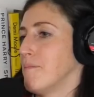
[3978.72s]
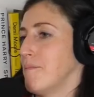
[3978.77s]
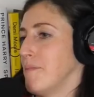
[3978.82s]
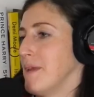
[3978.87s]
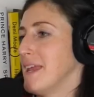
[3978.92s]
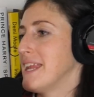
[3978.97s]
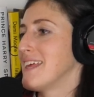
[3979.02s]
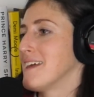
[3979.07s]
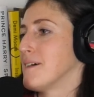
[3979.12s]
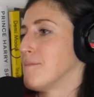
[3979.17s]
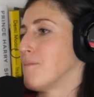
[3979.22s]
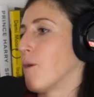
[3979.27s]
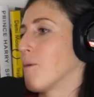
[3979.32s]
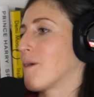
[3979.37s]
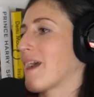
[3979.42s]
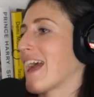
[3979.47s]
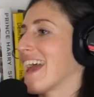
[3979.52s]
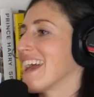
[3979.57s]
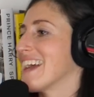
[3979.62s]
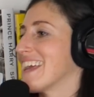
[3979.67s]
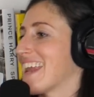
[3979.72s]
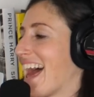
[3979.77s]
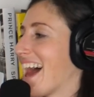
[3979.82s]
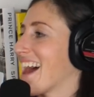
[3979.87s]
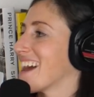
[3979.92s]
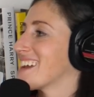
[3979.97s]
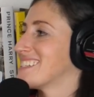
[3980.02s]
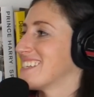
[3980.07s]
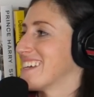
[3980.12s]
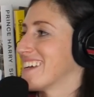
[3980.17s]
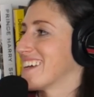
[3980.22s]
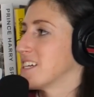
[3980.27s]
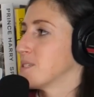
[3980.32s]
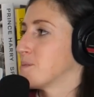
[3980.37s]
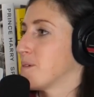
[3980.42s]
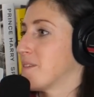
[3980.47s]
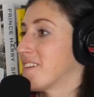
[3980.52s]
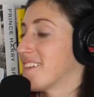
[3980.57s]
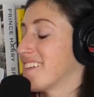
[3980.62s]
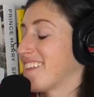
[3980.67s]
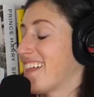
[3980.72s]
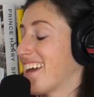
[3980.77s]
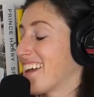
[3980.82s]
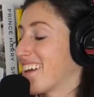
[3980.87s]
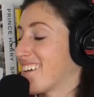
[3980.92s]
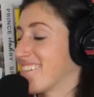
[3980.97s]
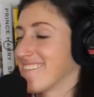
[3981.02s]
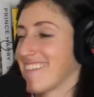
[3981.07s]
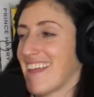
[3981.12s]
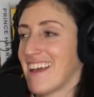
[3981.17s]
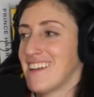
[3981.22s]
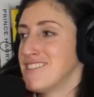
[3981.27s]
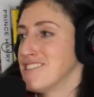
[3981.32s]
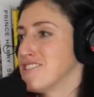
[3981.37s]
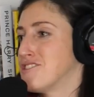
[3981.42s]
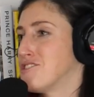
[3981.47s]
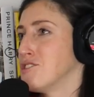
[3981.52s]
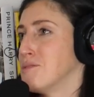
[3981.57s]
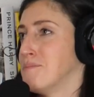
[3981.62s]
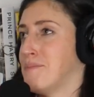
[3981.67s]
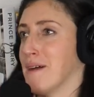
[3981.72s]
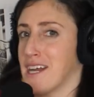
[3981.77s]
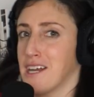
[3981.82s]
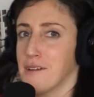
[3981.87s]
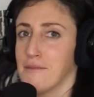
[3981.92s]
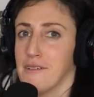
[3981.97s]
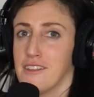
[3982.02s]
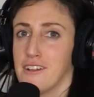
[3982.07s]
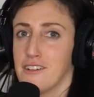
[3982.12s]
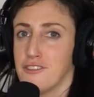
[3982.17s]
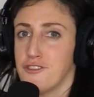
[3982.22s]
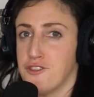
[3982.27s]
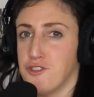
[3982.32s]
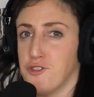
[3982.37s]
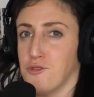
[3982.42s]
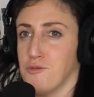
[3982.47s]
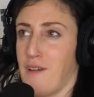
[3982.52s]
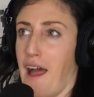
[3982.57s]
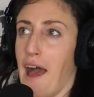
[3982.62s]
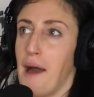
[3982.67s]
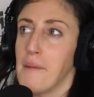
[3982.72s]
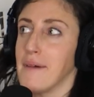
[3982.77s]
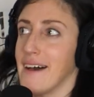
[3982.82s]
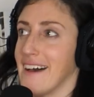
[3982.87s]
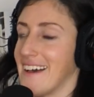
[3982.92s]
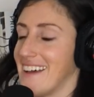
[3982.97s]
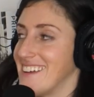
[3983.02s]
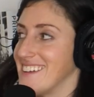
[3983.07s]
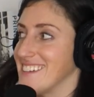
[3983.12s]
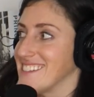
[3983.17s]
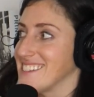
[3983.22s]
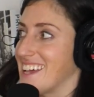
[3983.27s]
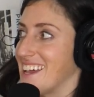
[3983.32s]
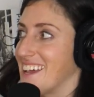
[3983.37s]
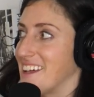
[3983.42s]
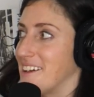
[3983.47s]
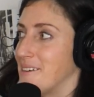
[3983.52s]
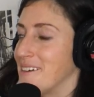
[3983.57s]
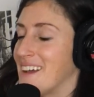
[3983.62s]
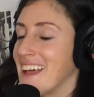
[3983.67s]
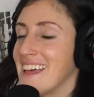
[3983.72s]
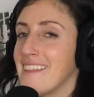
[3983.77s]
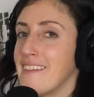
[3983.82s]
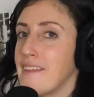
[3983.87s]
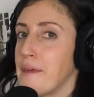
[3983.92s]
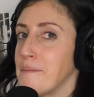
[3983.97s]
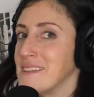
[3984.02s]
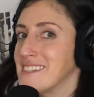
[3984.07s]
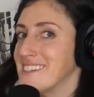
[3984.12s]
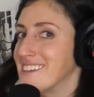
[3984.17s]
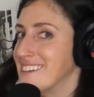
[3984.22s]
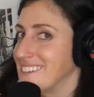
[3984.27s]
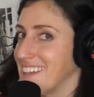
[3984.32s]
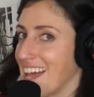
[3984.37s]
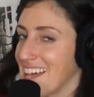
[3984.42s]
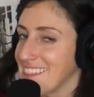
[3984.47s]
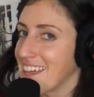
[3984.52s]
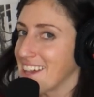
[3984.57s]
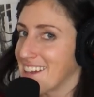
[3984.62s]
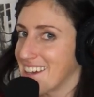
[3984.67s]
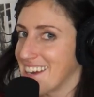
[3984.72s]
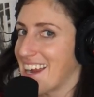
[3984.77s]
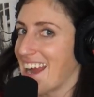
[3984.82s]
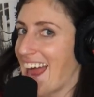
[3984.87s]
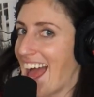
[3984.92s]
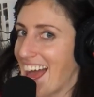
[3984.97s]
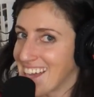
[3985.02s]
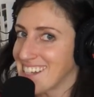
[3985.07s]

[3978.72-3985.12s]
medium okay at acting is when they're like, I just do better when there's drama. And it's like, okay, then that means you're not that good at